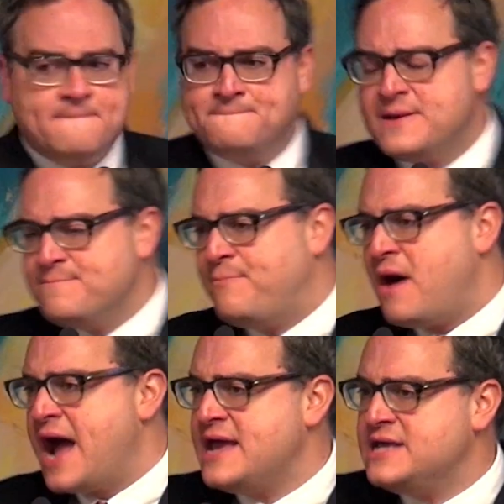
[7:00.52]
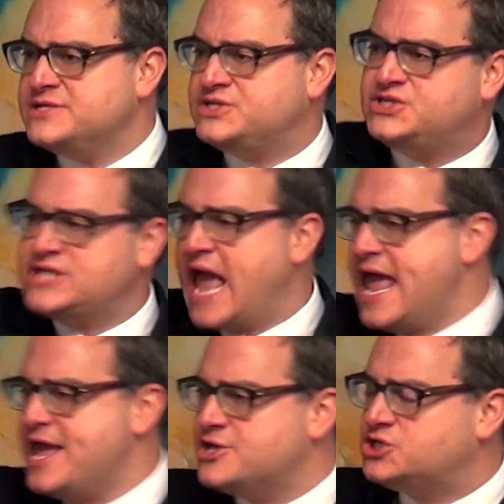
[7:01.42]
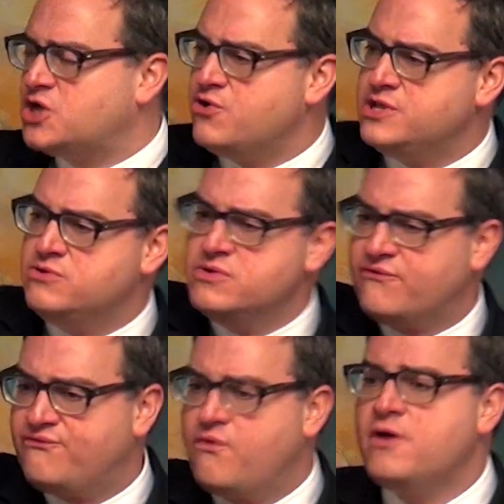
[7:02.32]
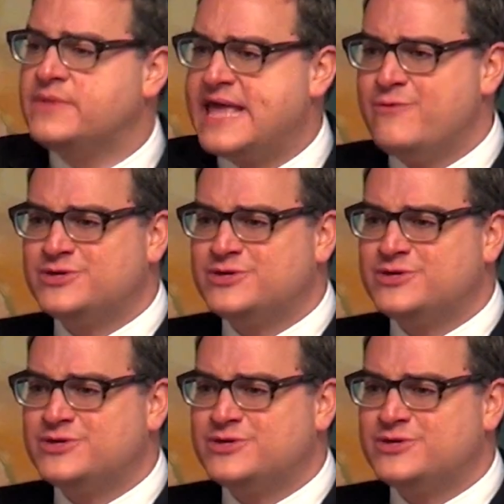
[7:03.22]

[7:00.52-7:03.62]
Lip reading: But by saying so uniformly,